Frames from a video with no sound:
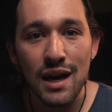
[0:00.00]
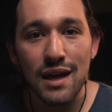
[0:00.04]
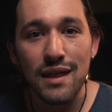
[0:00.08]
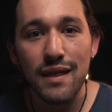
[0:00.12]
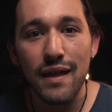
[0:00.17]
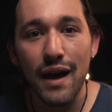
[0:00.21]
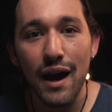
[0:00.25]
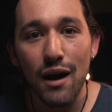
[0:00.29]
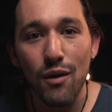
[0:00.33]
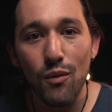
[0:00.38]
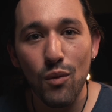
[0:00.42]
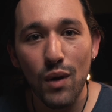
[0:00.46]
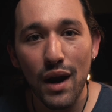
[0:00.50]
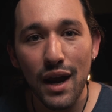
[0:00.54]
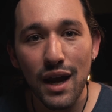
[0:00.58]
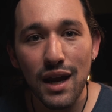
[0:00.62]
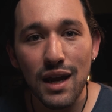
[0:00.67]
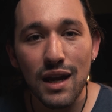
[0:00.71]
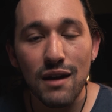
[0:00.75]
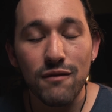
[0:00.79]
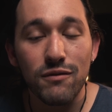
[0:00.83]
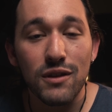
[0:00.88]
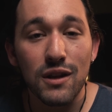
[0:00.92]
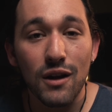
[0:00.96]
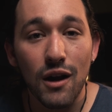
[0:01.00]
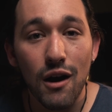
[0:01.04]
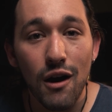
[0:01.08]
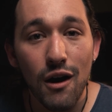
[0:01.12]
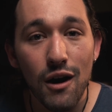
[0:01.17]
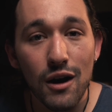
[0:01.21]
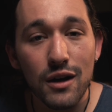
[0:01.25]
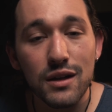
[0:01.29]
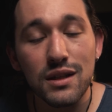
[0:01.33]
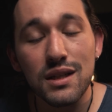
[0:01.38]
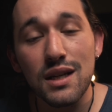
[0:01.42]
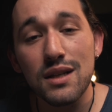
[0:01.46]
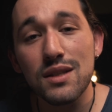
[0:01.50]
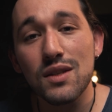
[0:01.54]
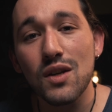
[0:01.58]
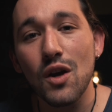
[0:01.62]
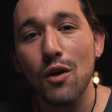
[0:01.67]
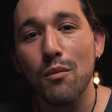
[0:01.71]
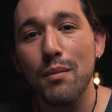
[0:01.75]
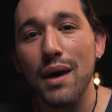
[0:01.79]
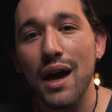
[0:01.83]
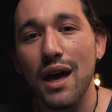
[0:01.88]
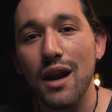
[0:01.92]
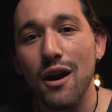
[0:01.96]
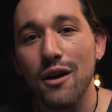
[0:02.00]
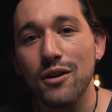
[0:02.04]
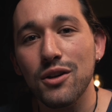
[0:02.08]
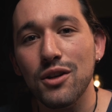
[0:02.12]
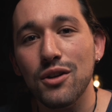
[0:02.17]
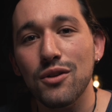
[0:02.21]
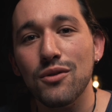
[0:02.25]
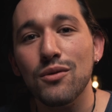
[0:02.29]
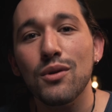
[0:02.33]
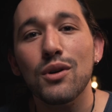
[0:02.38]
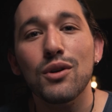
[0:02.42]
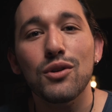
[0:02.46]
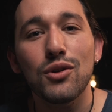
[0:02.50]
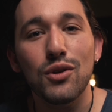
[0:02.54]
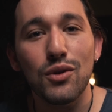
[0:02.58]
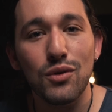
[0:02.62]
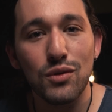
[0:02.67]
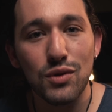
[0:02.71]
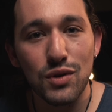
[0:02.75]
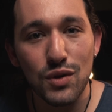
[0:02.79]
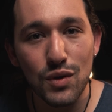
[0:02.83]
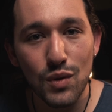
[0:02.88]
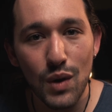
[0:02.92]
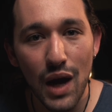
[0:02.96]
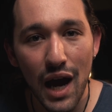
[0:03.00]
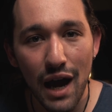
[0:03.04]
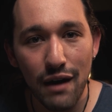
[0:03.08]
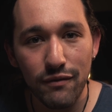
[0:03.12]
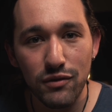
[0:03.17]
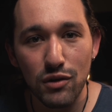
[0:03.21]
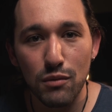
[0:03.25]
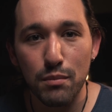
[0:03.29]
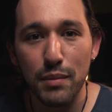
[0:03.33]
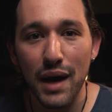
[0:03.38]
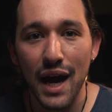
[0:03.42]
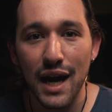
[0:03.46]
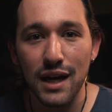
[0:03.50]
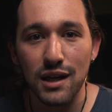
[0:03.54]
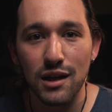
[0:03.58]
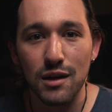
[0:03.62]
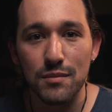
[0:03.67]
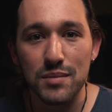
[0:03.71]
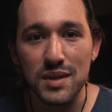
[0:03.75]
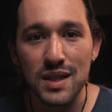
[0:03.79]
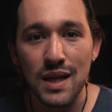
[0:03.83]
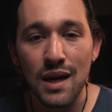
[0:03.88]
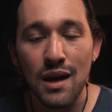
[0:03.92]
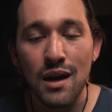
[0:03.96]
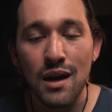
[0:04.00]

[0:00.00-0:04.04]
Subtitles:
That way, if the card does go bad on you, you do have your backups.